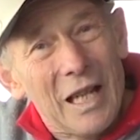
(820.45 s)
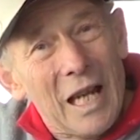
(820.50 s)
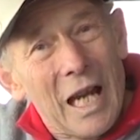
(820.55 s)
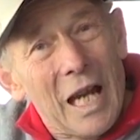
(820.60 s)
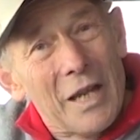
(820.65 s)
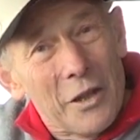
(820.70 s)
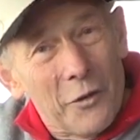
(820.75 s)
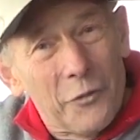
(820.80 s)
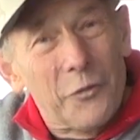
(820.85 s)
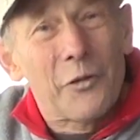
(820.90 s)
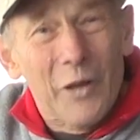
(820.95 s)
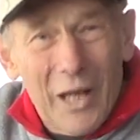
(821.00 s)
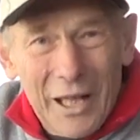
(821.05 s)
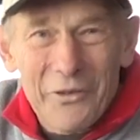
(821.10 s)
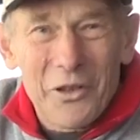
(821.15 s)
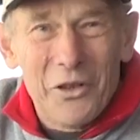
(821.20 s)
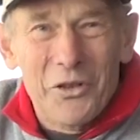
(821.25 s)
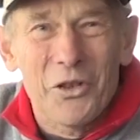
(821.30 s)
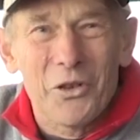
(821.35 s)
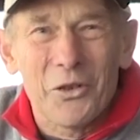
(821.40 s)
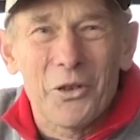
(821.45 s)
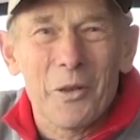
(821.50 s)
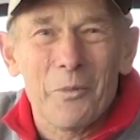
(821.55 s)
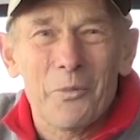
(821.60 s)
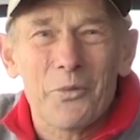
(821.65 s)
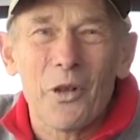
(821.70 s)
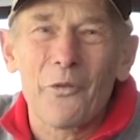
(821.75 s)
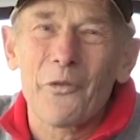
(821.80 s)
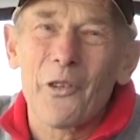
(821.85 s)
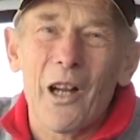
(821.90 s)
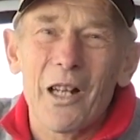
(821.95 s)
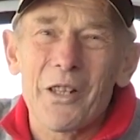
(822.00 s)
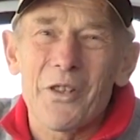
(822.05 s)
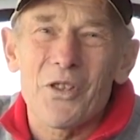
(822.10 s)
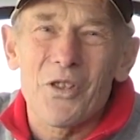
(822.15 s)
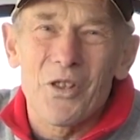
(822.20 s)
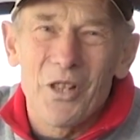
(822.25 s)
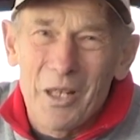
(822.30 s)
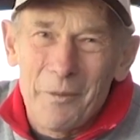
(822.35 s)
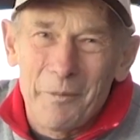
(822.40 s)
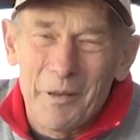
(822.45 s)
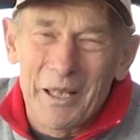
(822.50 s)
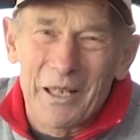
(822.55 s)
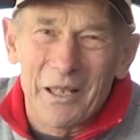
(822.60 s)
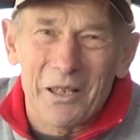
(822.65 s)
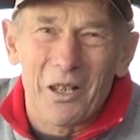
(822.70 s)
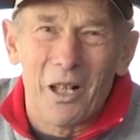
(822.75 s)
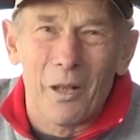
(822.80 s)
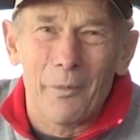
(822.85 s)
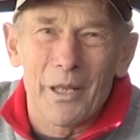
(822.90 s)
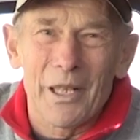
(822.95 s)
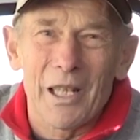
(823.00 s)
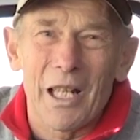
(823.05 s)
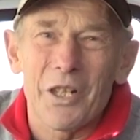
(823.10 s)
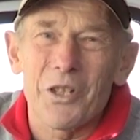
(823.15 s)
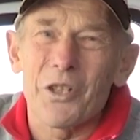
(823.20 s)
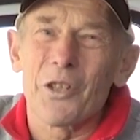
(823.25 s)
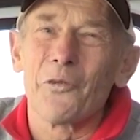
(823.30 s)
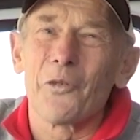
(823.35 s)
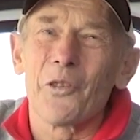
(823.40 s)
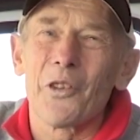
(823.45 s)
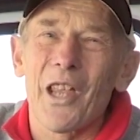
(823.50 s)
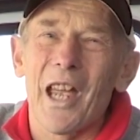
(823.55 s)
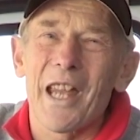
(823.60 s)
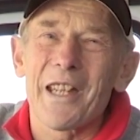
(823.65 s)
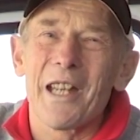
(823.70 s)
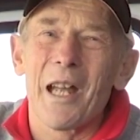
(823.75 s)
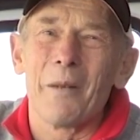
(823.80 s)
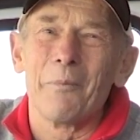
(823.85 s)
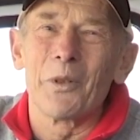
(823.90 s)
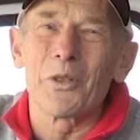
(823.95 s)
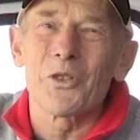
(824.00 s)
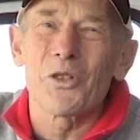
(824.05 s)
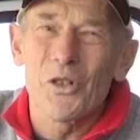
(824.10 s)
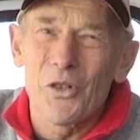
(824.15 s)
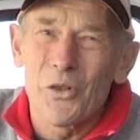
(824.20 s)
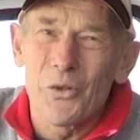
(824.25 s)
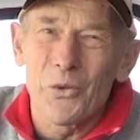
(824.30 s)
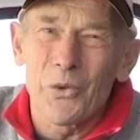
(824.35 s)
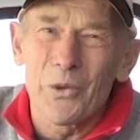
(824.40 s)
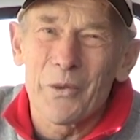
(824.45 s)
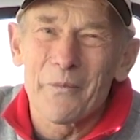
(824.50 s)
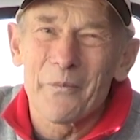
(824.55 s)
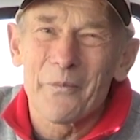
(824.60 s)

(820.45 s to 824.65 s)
and the fact that you can provide sleeping accommodation for that number too.